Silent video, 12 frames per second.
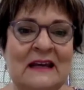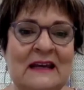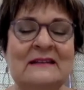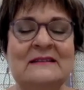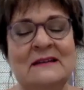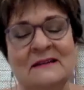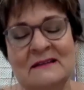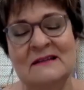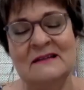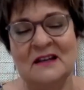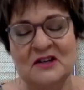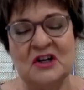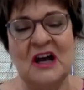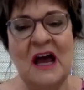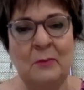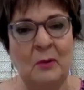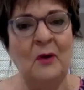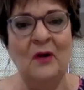it's in such
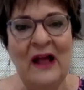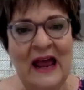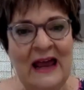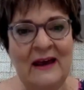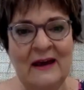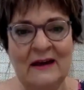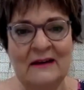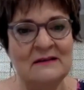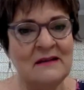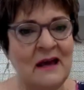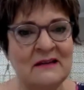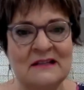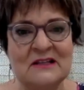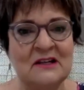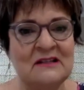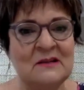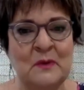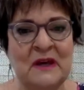capable hands has
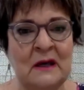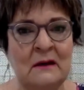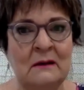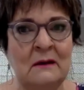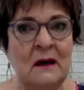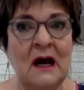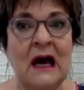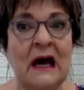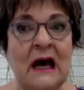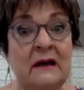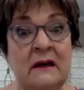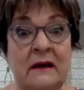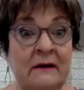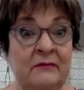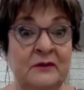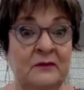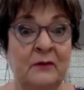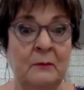just been a
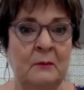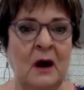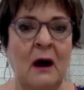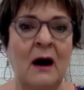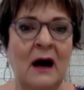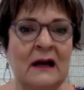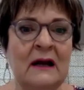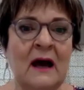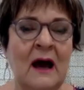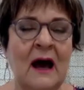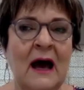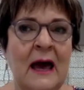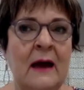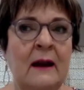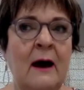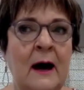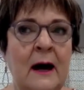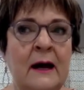gift from God. And
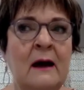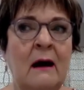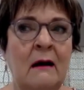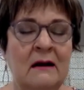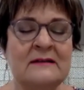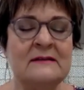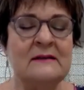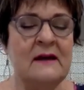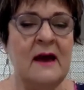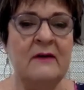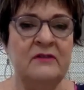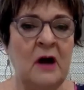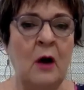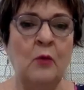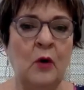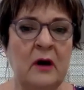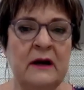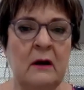I honestly have not
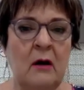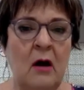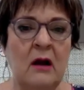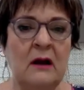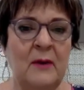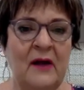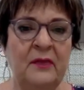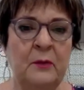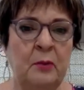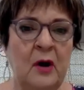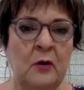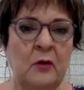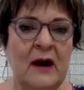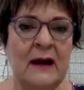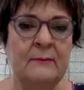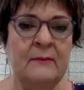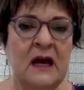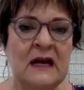worried at all about the
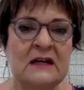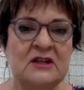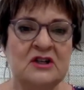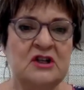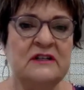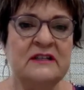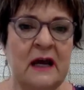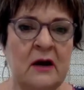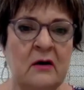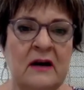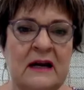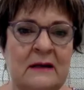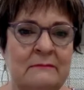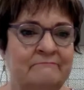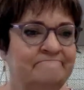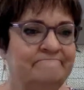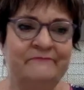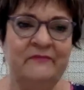program. She's carried
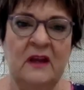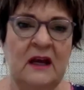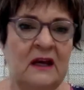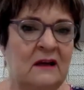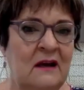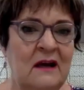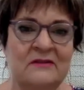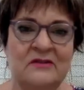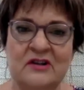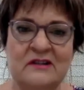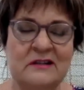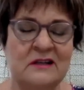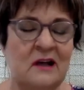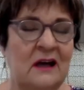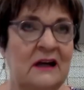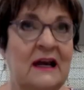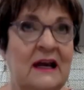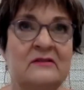it and just done
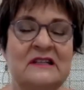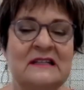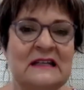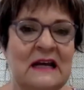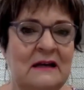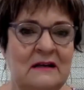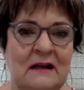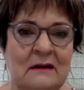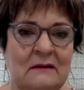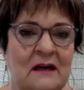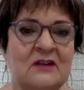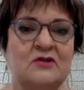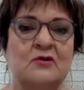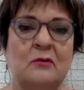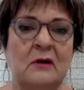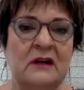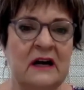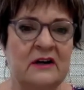an outstanding,
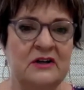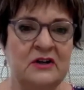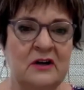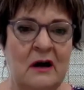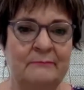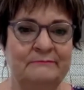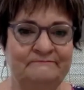extraordinary job.